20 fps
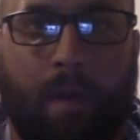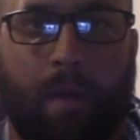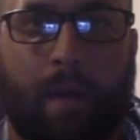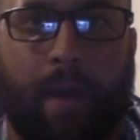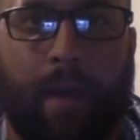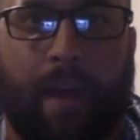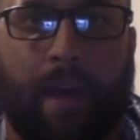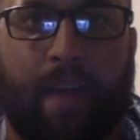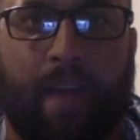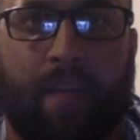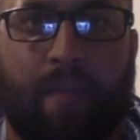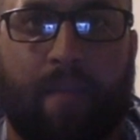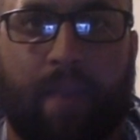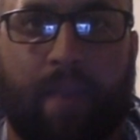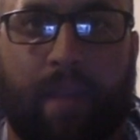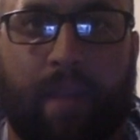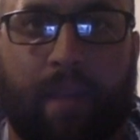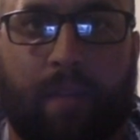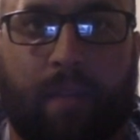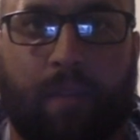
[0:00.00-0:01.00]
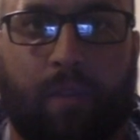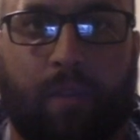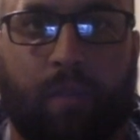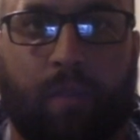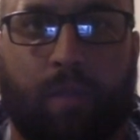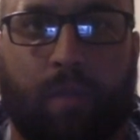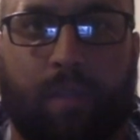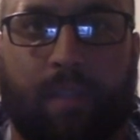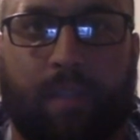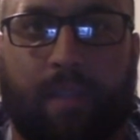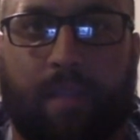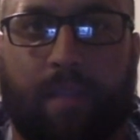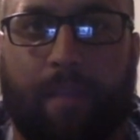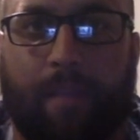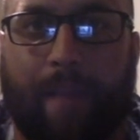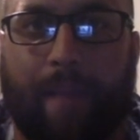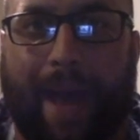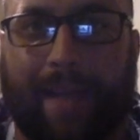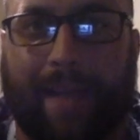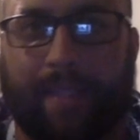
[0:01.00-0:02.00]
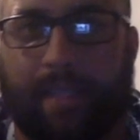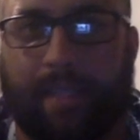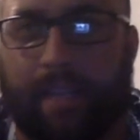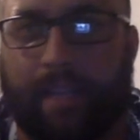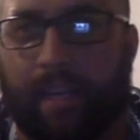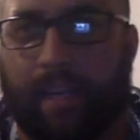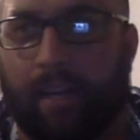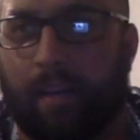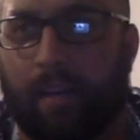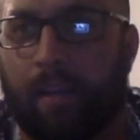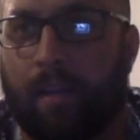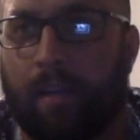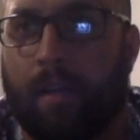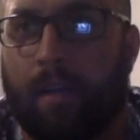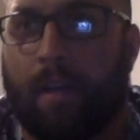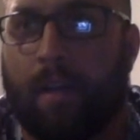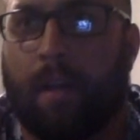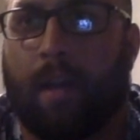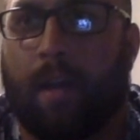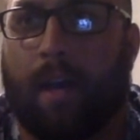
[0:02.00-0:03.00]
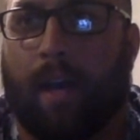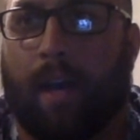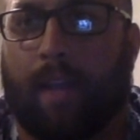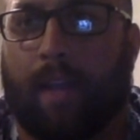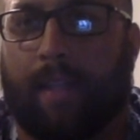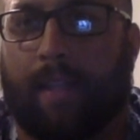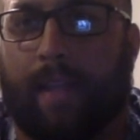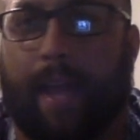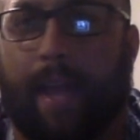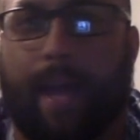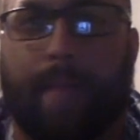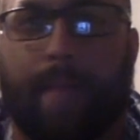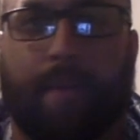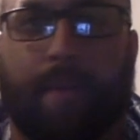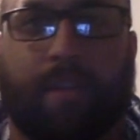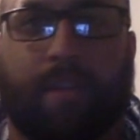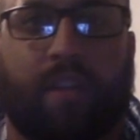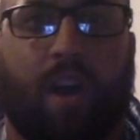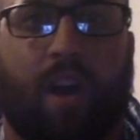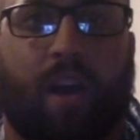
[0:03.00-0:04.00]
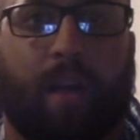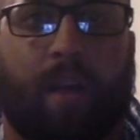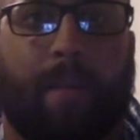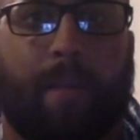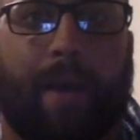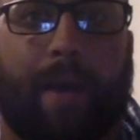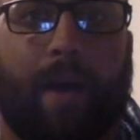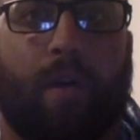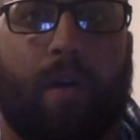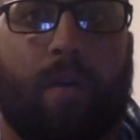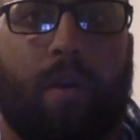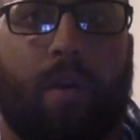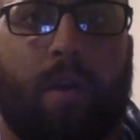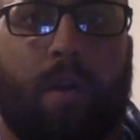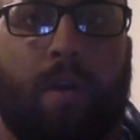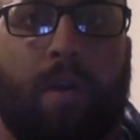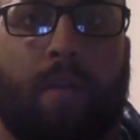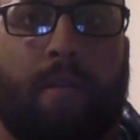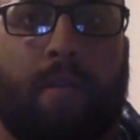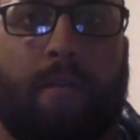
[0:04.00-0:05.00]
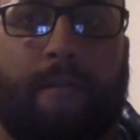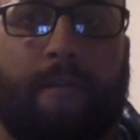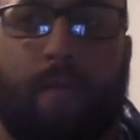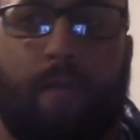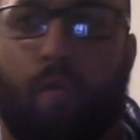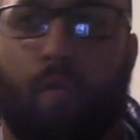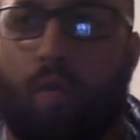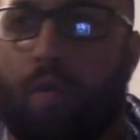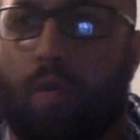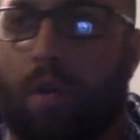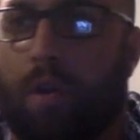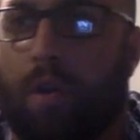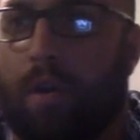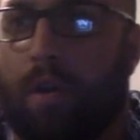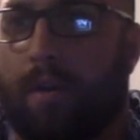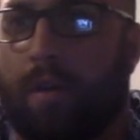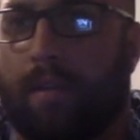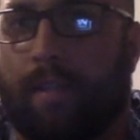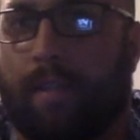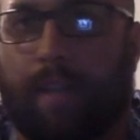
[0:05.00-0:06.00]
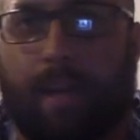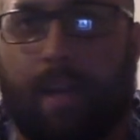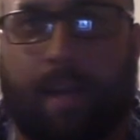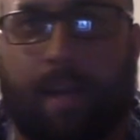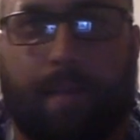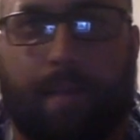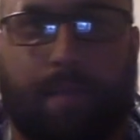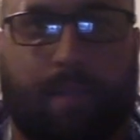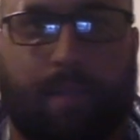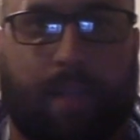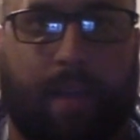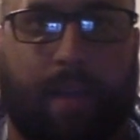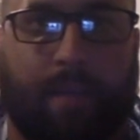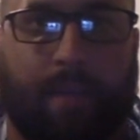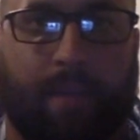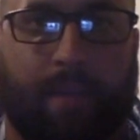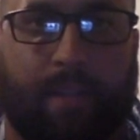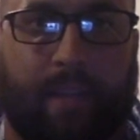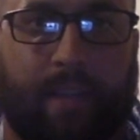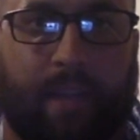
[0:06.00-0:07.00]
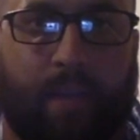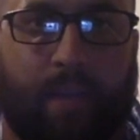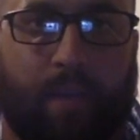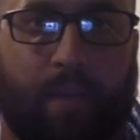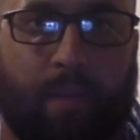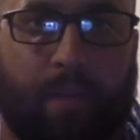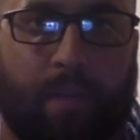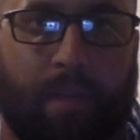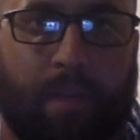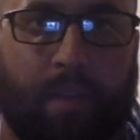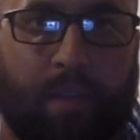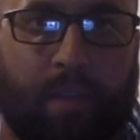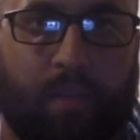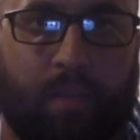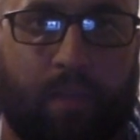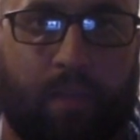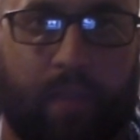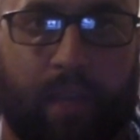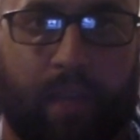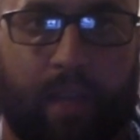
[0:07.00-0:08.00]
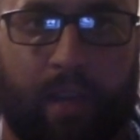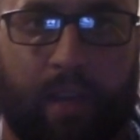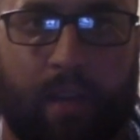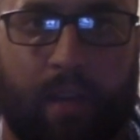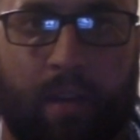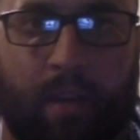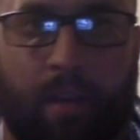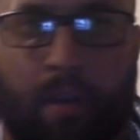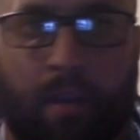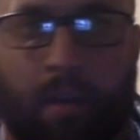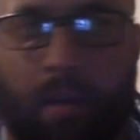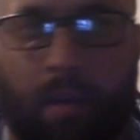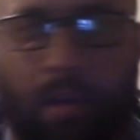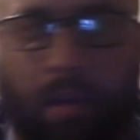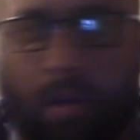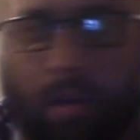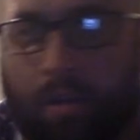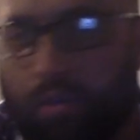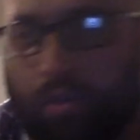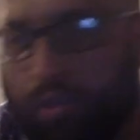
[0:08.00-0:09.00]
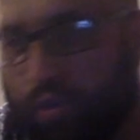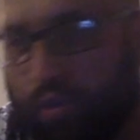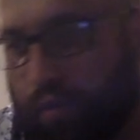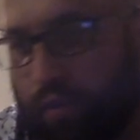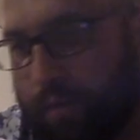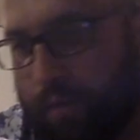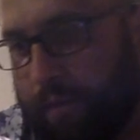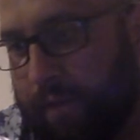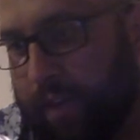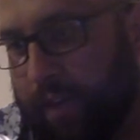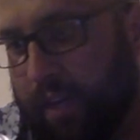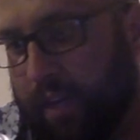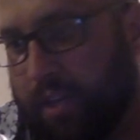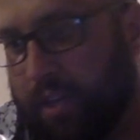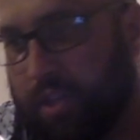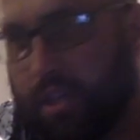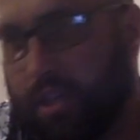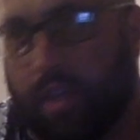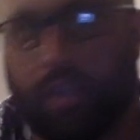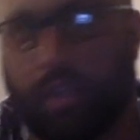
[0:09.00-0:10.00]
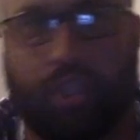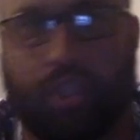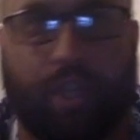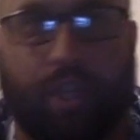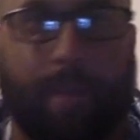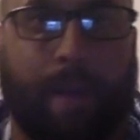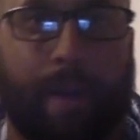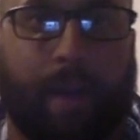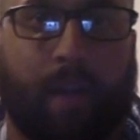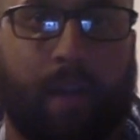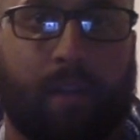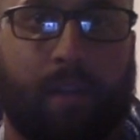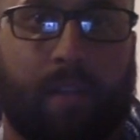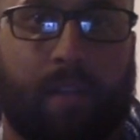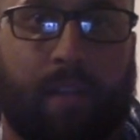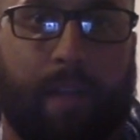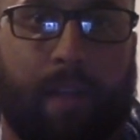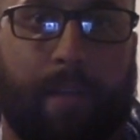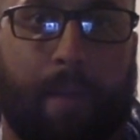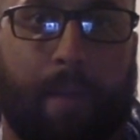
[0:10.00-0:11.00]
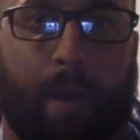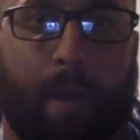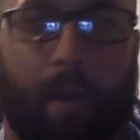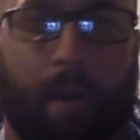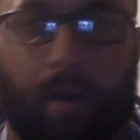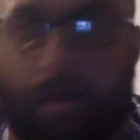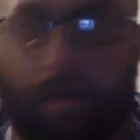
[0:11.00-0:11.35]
Hey everybody, 217 Bassin here. Today I'm going to talk about 4 setups that I'm going to take with me this weekend to fish Jim Edgar State Park.